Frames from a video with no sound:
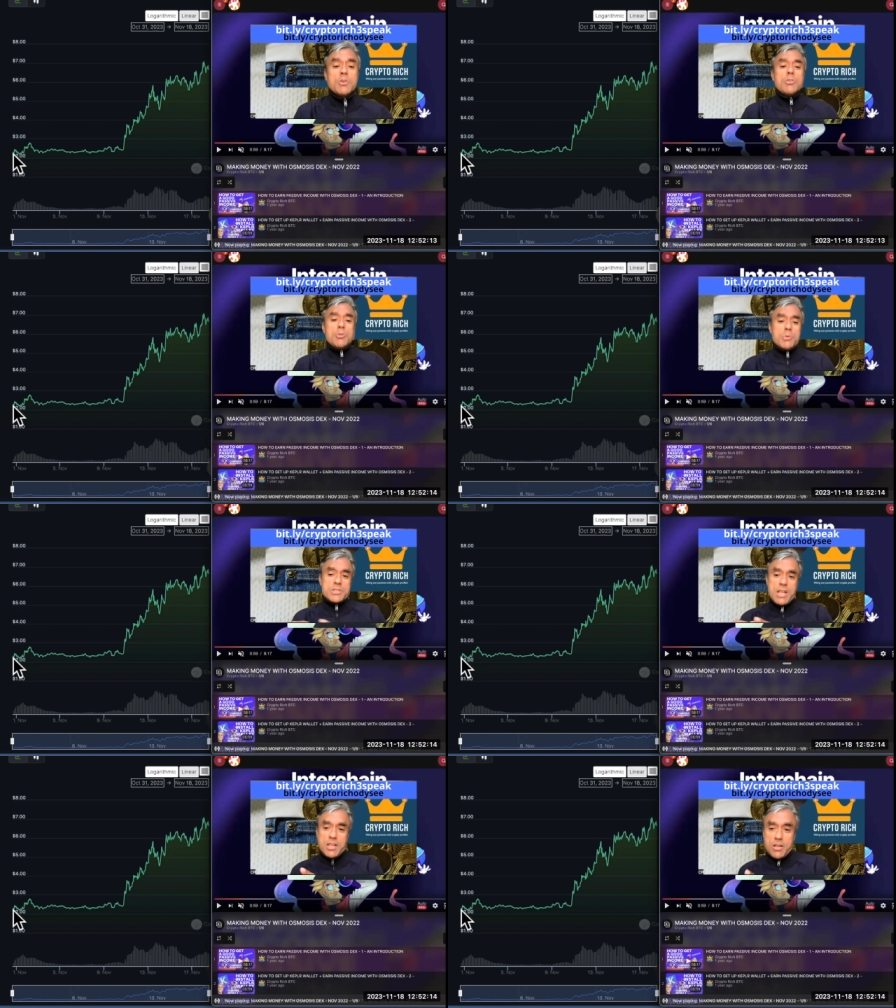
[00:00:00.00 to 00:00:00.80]
or who were
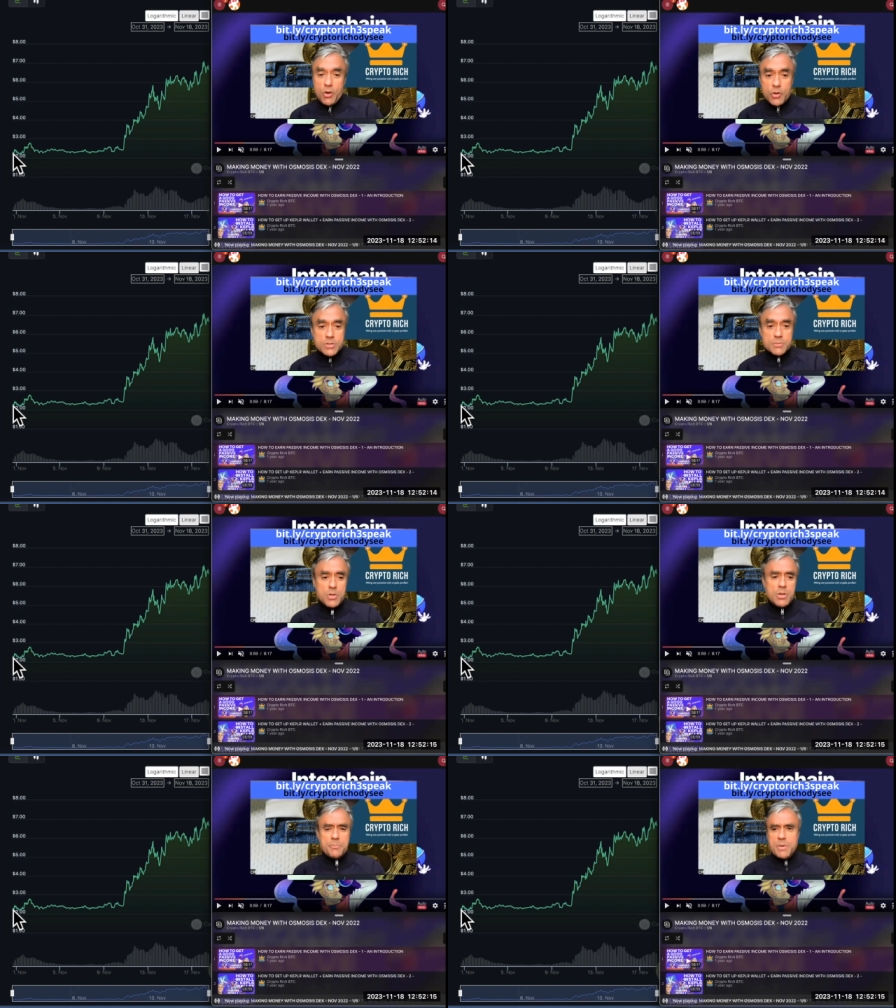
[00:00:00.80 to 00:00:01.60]
staking
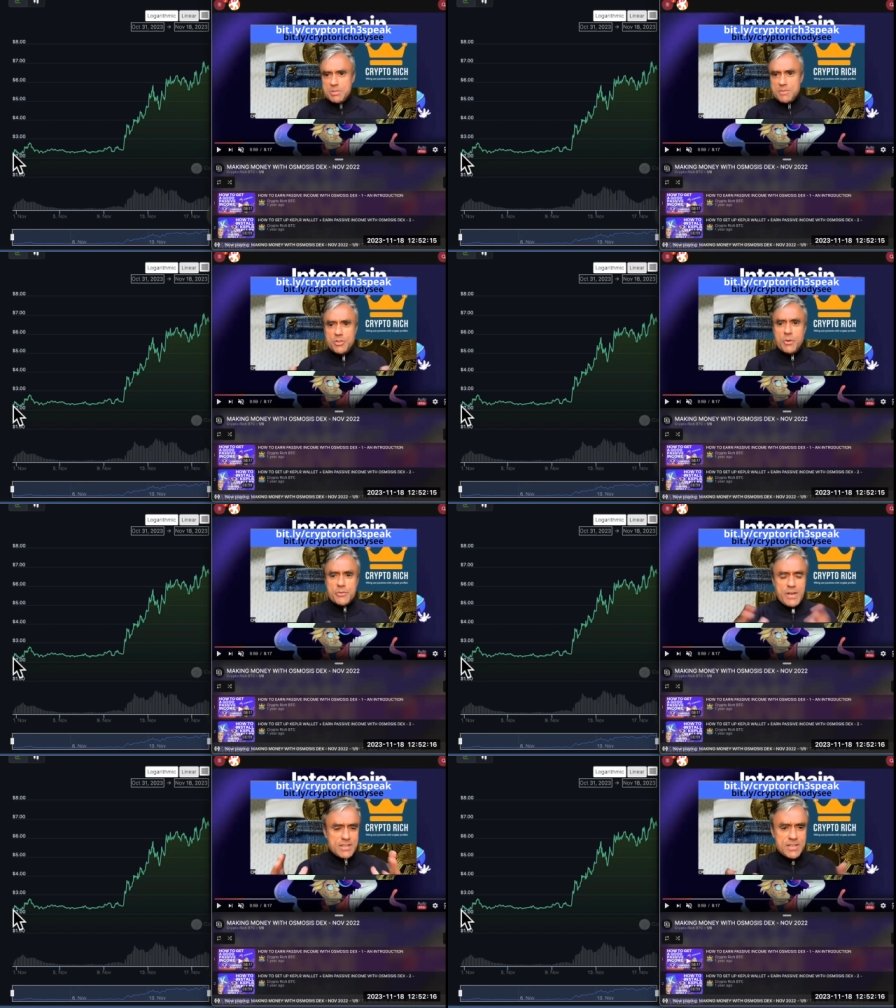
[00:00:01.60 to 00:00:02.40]
Osmo and perhaps a few
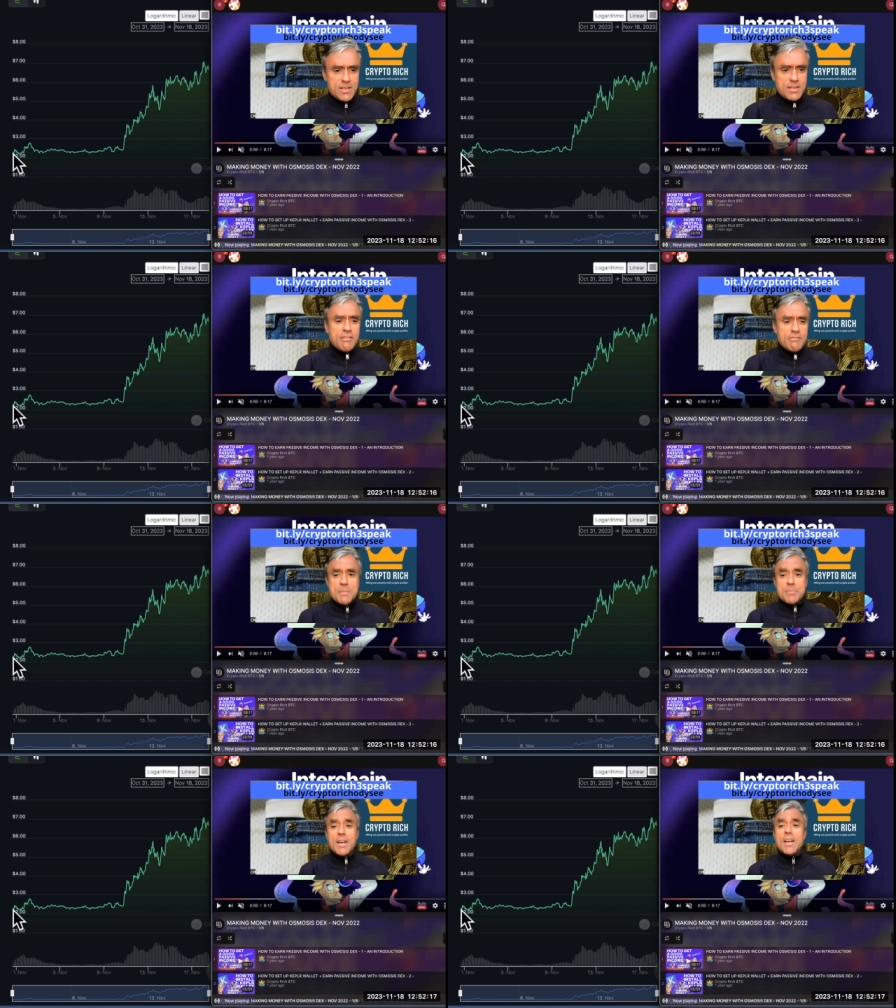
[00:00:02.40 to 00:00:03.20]
other assets. I can't
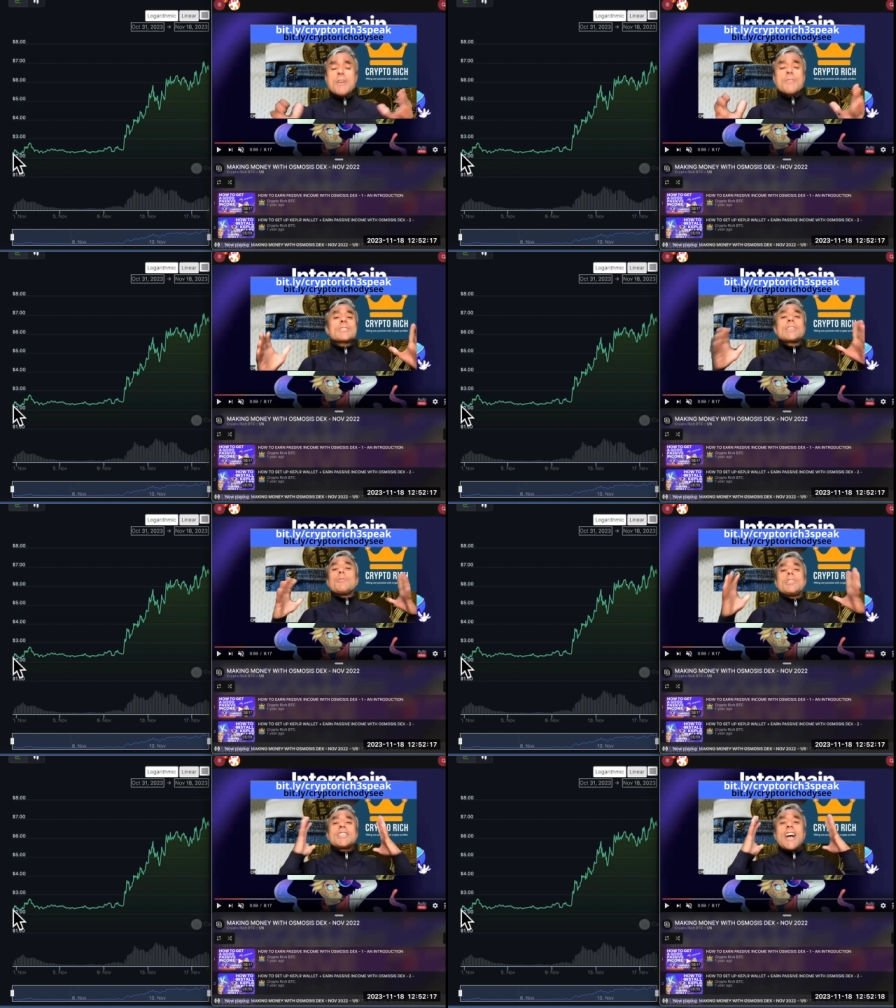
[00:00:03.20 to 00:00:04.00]
remember. For some
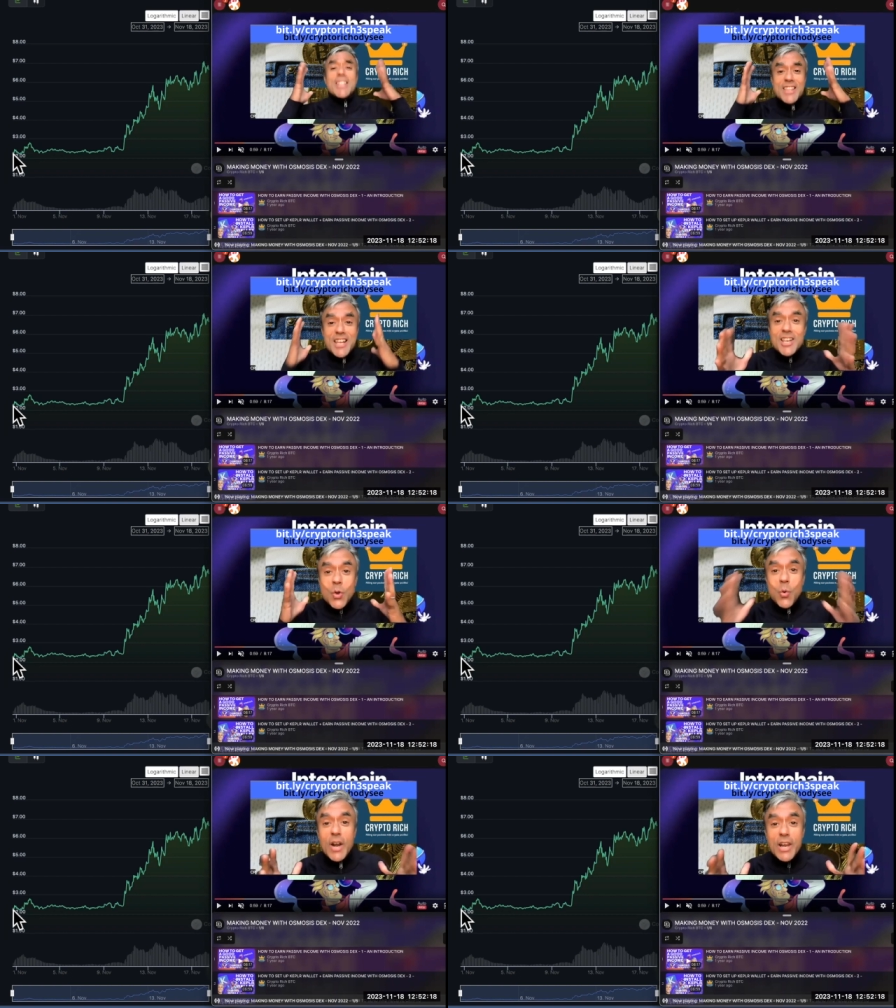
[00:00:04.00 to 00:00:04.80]
reason, I didn't
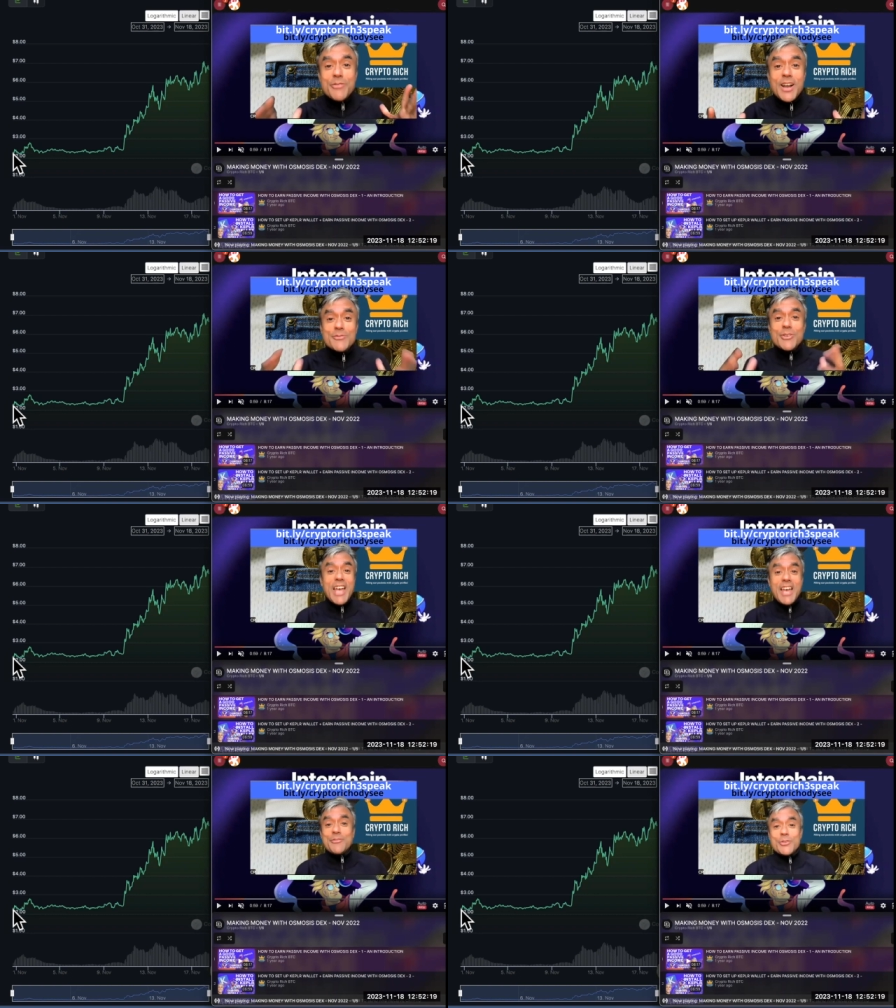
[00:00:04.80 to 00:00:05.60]
qualify
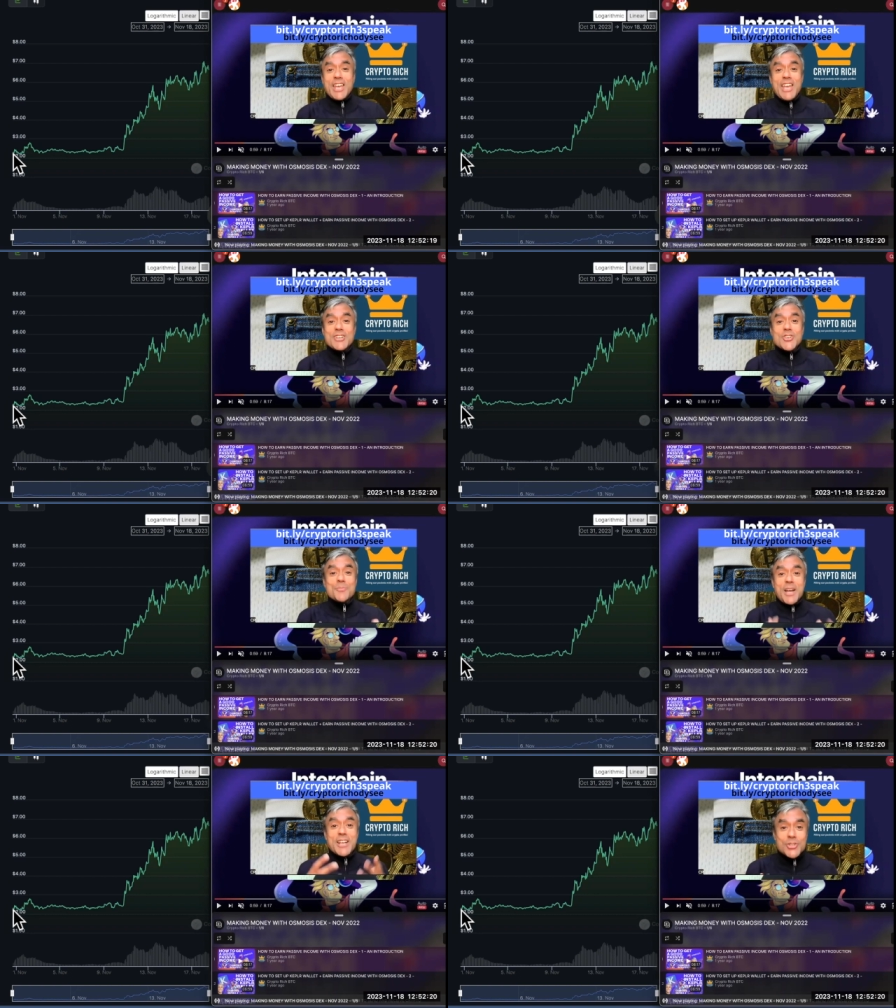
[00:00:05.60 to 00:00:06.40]
for the airdrop.
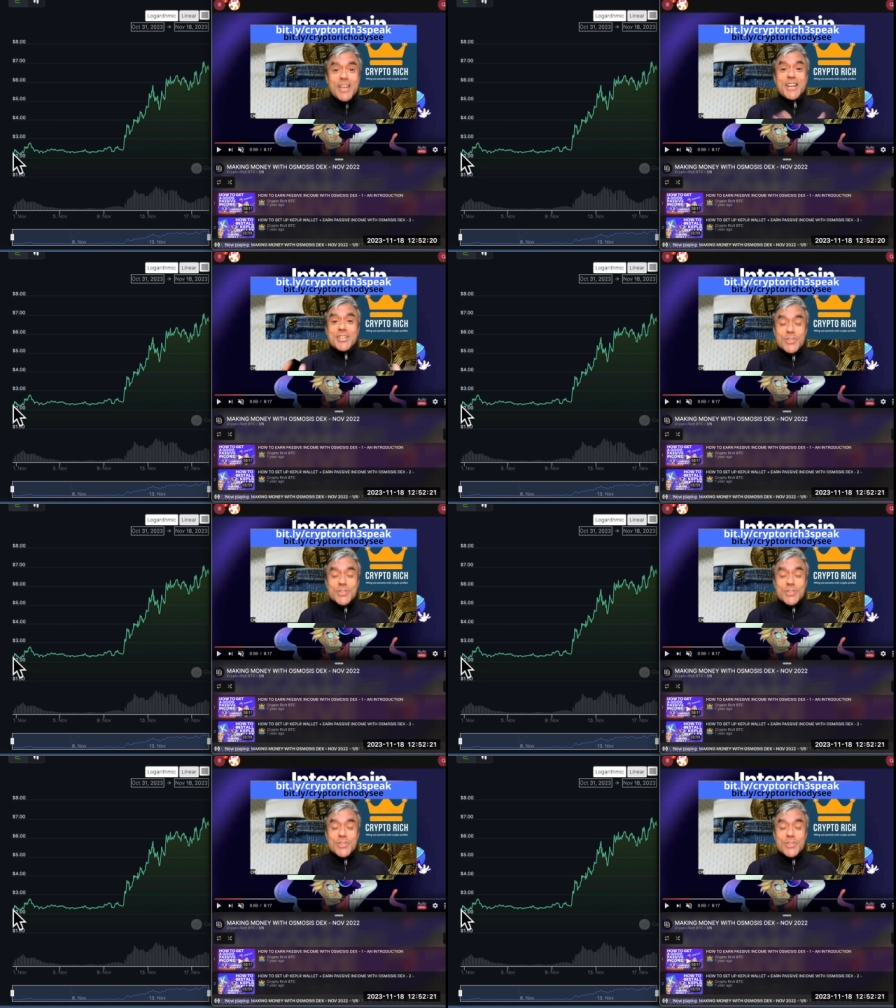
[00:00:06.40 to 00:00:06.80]
I tried,